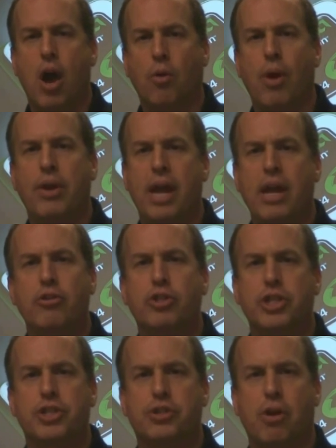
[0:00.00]
around
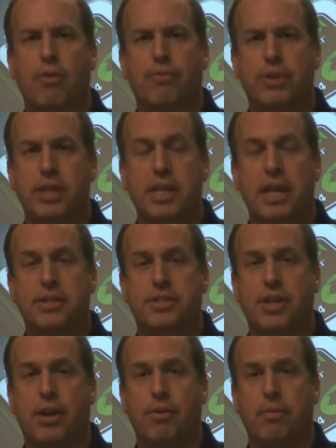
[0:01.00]
Energy Star for the data
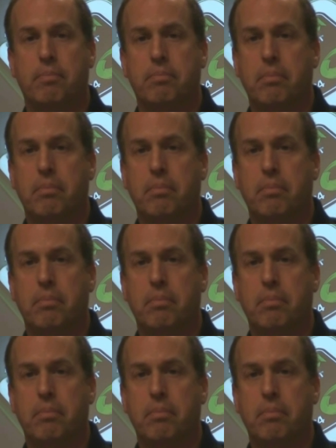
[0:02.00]
center.